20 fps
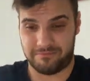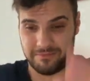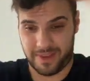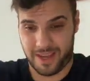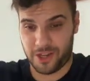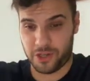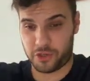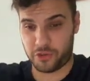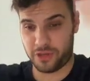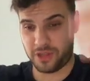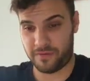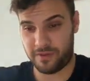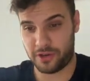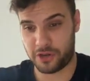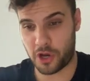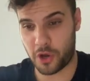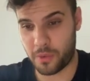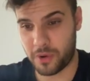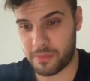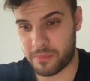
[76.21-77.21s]
enjoy the
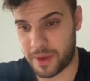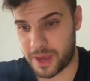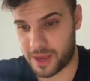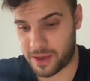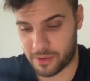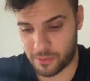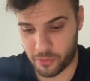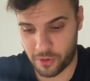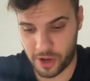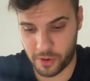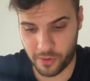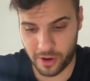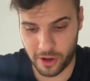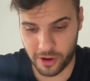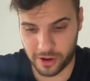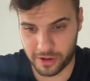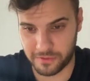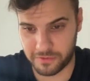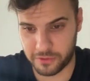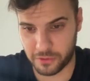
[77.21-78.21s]
video with me. Really, really
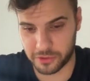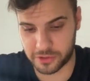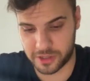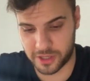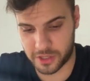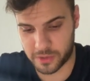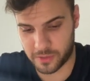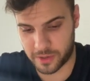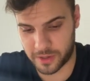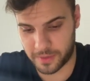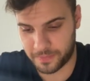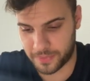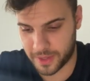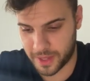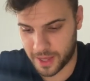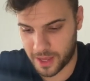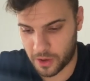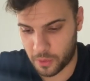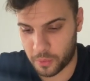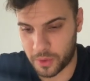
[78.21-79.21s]
looking forward to this one.
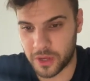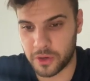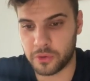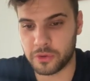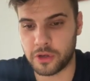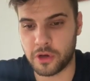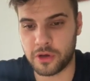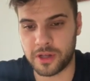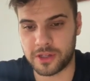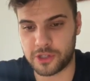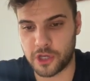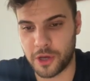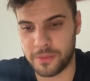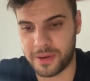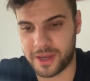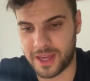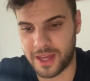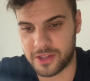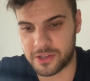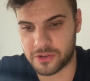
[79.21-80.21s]
We all know that Toby
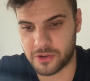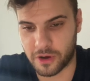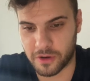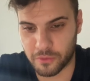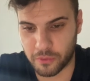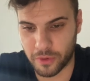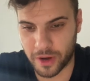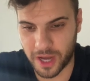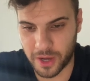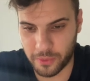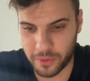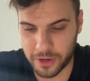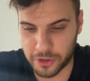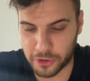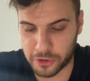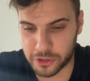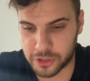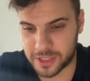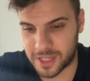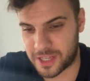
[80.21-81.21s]
Keith's got a really, really
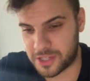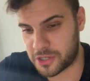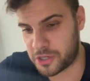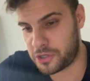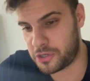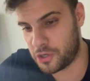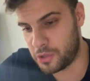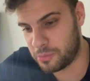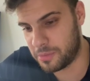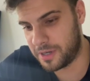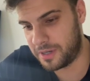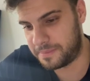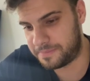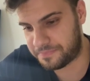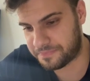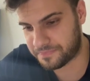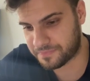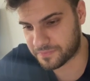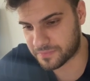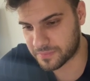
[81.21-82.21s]
good sense of humor.
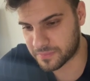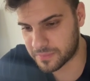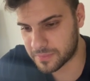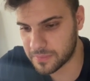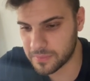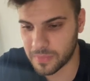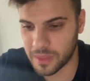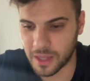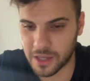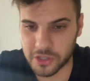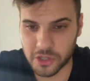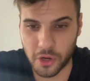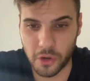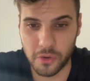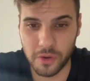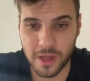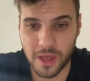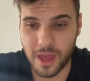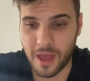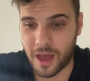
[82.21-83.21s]

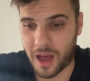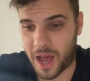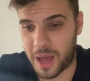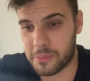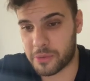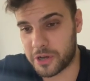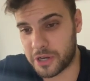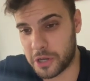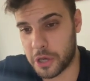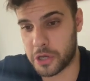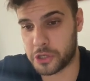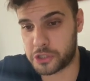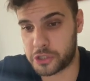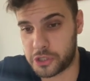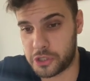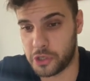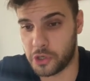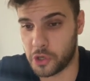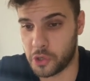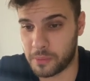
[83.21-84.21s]
So I'm going to
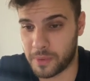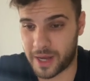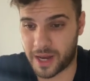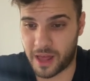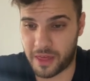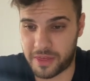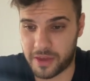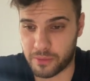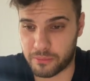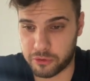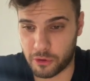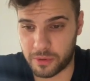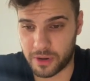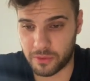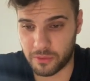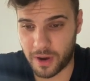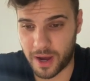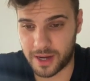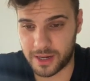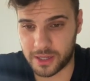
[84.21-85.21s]
assume, and I think probably
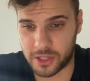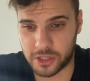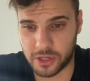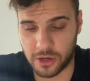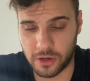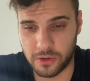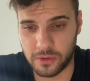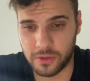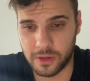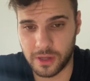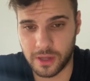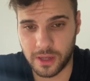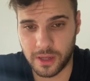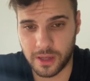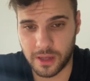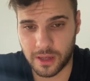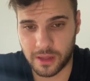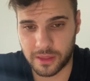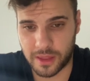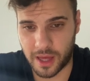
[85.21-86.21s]
rightly so,
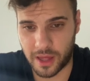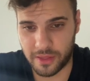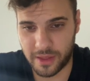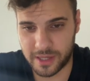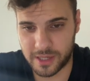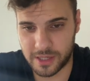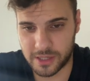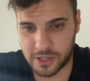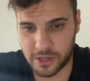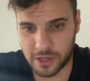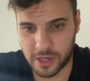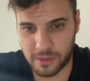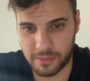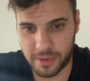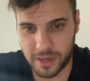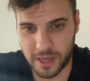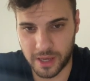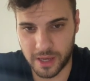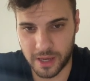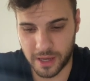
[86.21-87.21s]
that this is going to
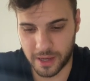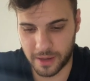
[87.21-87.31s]
be